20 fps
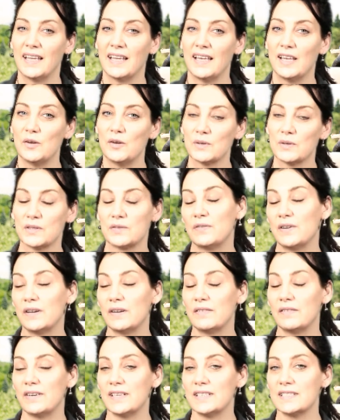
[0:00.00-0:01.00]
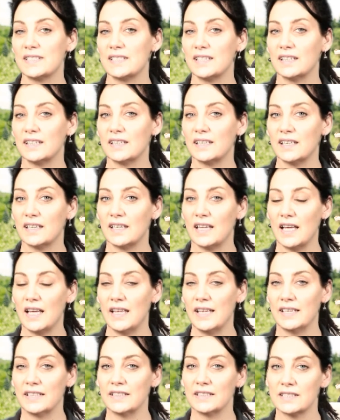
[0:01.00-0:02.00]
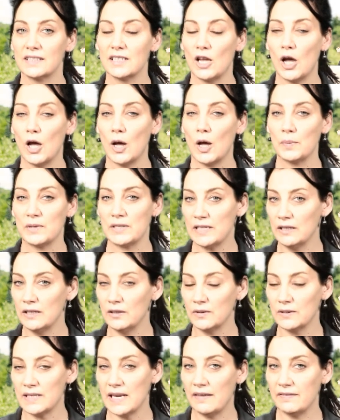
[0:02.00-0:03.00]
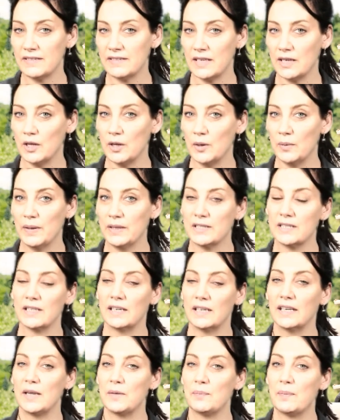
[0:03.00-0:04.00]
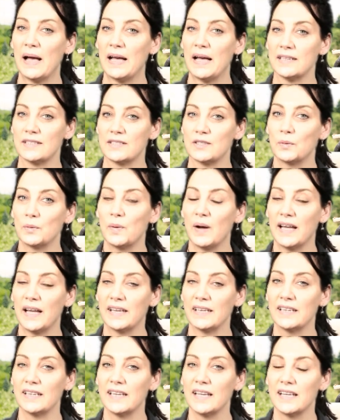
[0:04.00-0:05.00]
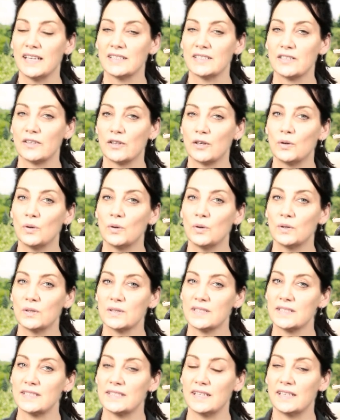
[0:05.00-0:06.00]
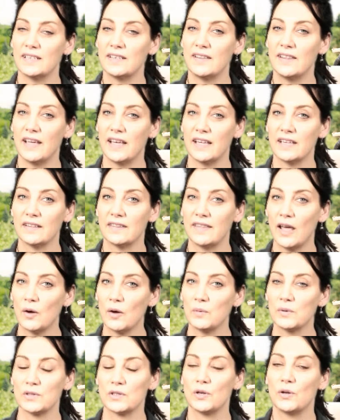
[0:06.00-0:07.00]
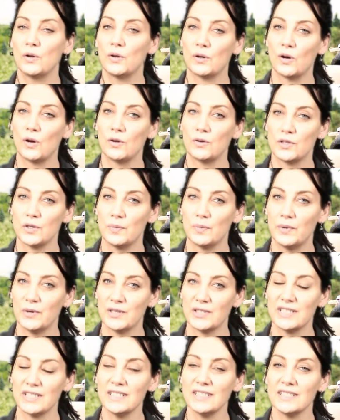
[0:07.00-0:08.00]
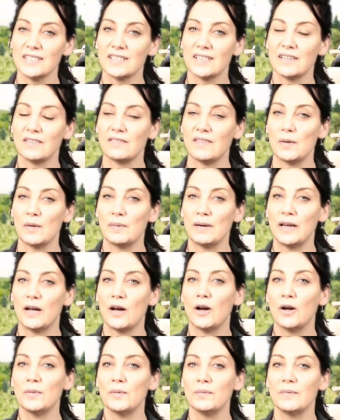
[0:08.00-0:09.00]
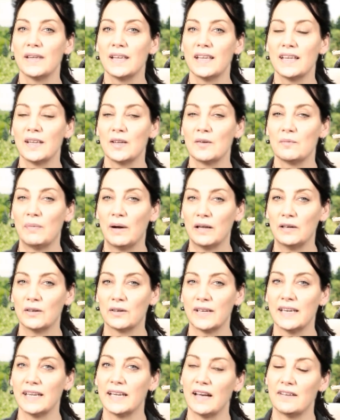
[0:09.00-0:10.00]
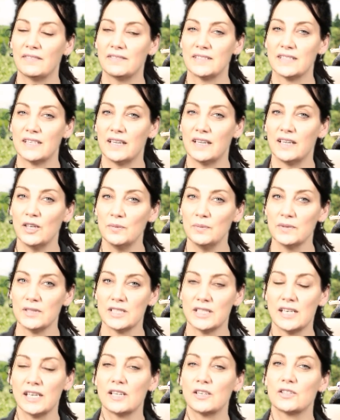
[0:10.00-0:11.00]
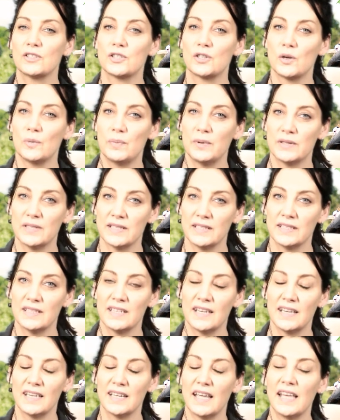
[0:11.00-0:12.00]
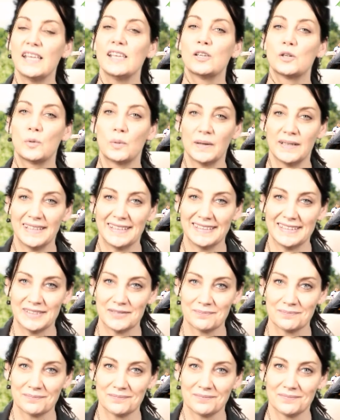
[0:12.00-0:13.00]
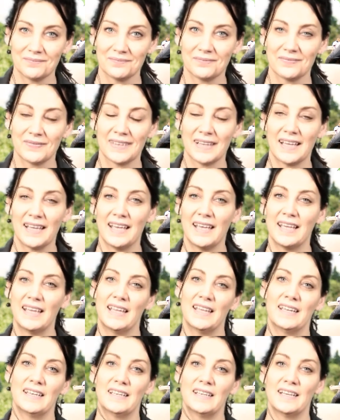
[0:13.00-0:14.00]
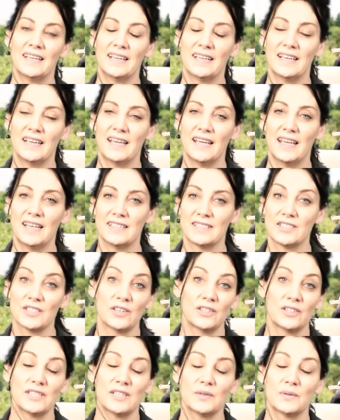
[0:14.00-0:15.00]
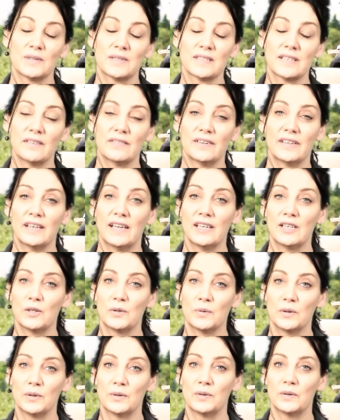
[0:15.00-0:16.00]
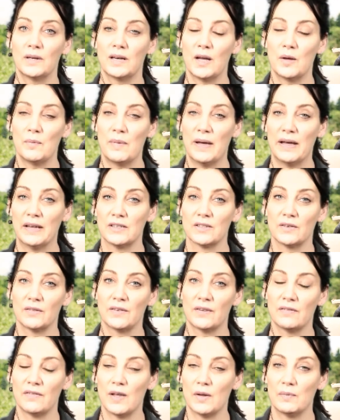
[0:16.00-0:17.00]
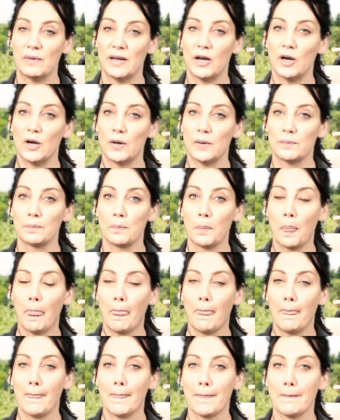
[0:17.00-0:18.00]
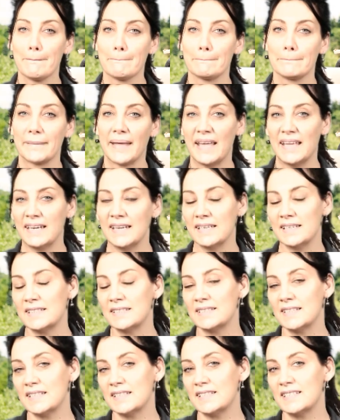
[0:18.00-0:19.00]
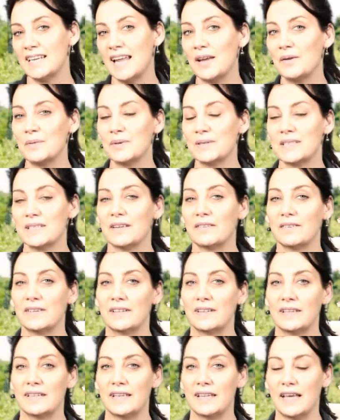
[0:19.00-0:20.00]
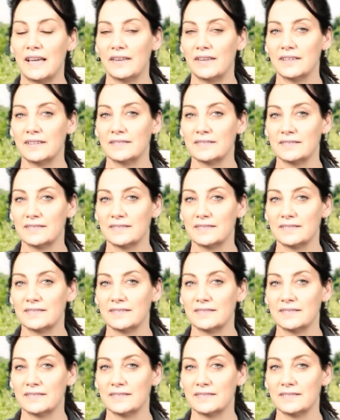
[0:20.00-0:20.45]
He was very, very sick, and she looked after him until he passed away. So the court said that was her contribution to the family home. By looking after him, she contributed equally, and so she was given equal amount of the family home, and his estate was given the other.